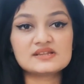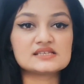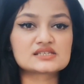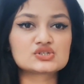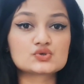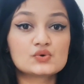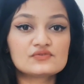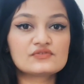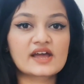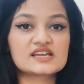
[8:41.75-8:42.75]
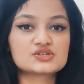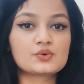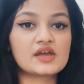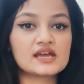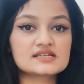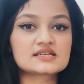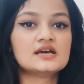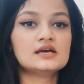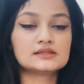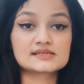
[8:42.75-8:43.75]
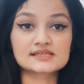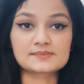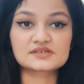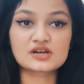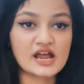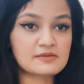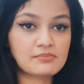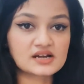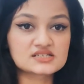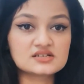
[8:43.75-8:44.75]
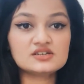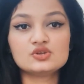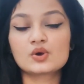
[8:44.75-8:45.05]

please don't forget to hit the subscribe button.